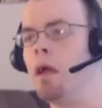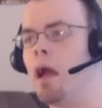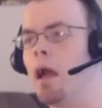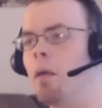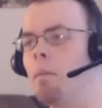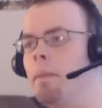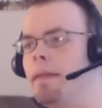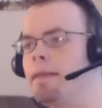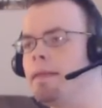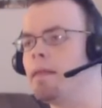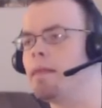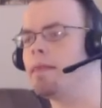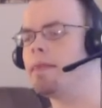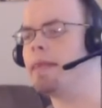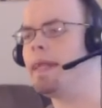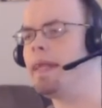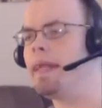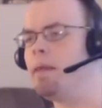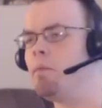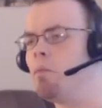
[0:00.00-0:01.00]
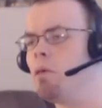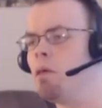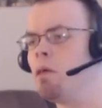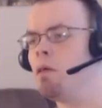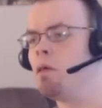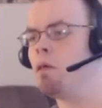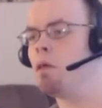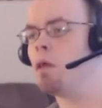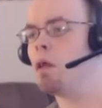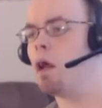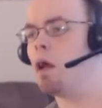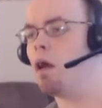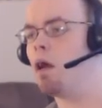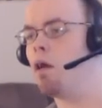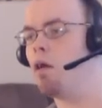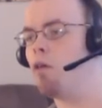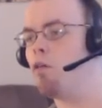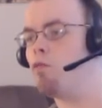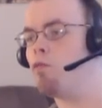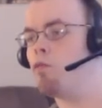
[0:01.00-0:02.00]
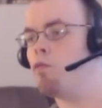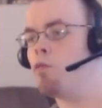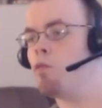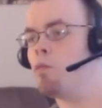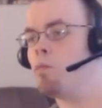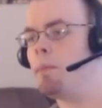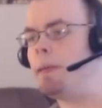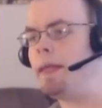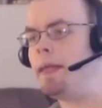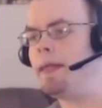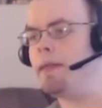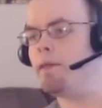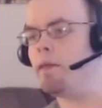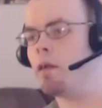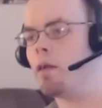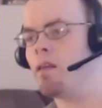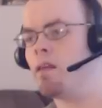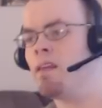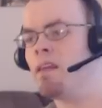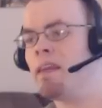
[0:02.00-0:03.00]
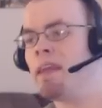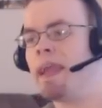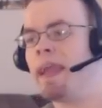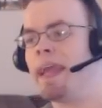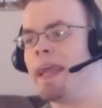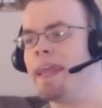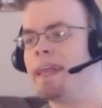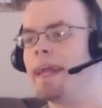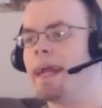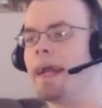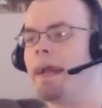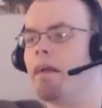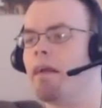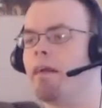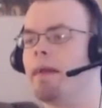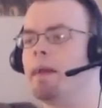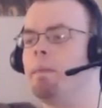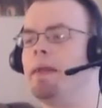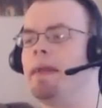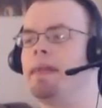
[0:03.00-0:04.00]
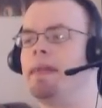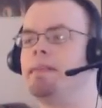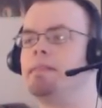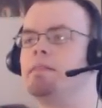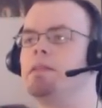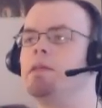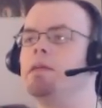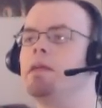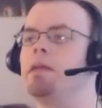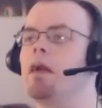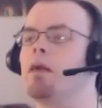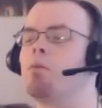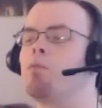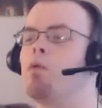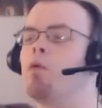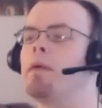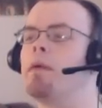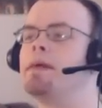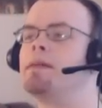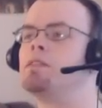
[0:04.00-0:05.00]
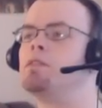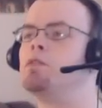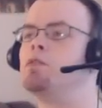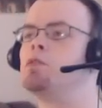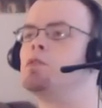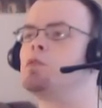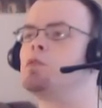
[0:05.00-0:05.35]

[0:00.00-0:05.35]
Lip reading: I mean, the theme of Peter and Harry being two young boys who